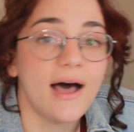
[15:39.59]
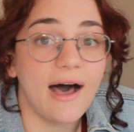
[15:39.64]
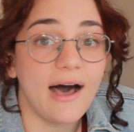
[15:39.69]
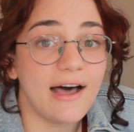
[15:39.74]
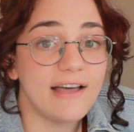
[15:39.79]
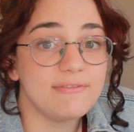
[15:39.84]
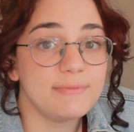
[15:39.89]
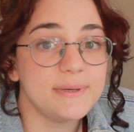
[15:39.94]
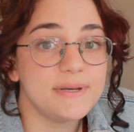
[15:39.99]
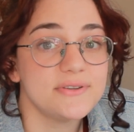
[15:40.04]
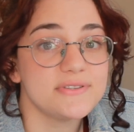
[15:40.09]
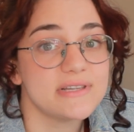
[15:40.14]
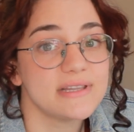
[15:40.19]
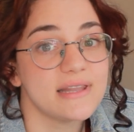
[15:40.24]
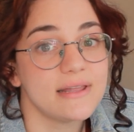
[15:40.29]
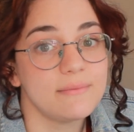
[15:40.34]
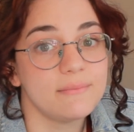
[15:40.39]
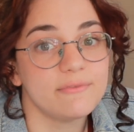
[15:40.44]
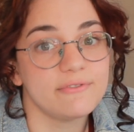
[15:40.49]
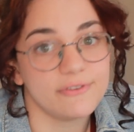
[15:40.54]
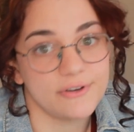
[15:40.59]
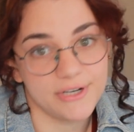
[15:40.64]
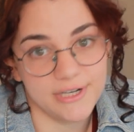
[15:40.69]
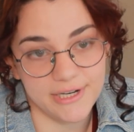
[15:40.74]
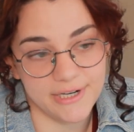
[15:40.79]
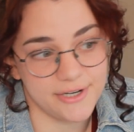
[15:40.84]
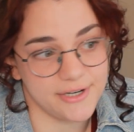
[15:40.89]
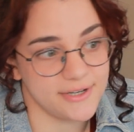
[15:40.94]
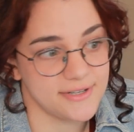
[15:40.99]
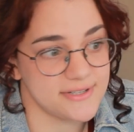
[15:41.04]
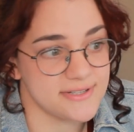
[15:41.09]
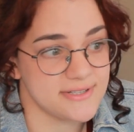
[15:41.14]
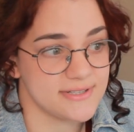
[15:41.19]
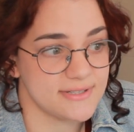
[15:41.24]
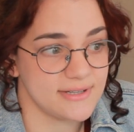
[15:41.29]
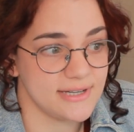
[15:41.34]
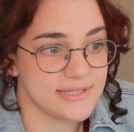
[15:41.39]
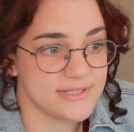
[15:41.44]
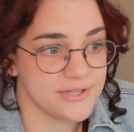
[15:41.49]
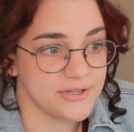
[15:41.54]
I've been using them for years.
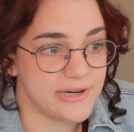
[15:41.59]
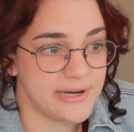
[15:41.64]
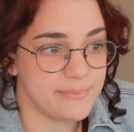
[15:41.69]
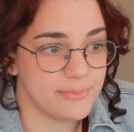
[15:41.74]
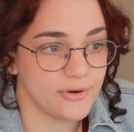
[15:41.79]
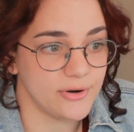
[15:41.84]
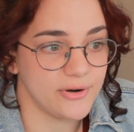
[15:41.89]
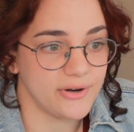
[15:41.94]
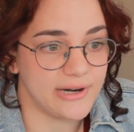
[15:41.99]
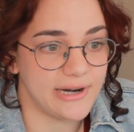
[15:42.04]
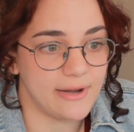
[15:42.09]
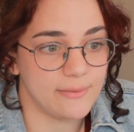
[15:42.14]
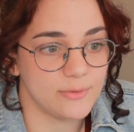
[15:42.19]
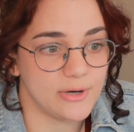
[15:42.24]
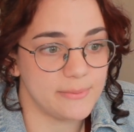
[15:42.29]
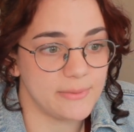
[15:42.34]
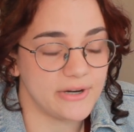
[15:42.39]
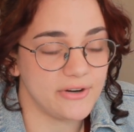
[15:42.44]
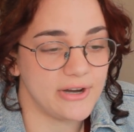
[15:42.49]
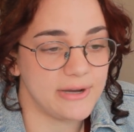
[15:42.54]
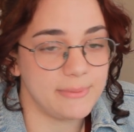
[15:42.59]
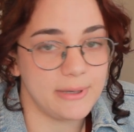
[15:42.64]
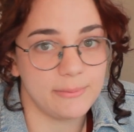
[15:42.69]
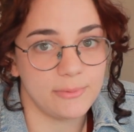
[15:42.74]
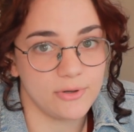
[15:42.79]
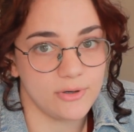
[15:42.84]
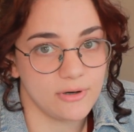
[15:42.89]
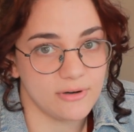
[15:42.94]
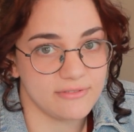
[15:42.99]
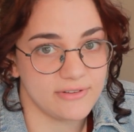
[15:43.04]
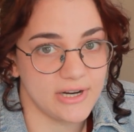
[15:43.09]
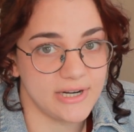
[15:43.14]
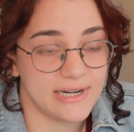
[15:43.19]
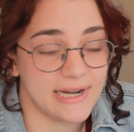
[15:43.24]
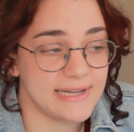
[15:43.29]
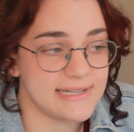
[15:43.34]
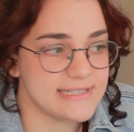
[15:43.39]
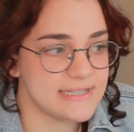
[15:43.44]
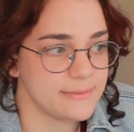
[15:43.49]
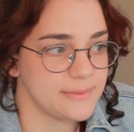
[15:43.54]
It's a great program run by great people who are very
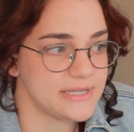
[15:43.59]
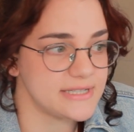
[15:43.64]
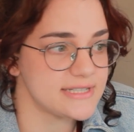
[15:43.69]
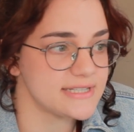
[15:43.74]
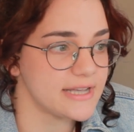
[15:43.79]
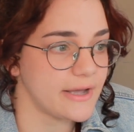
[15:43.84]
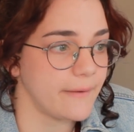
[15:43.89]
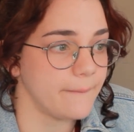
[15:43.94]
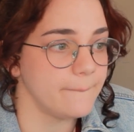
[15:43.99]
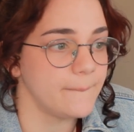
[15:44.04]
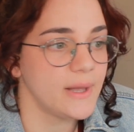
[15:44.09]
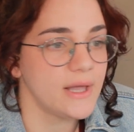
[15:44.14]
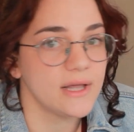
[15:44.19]
nice to me. So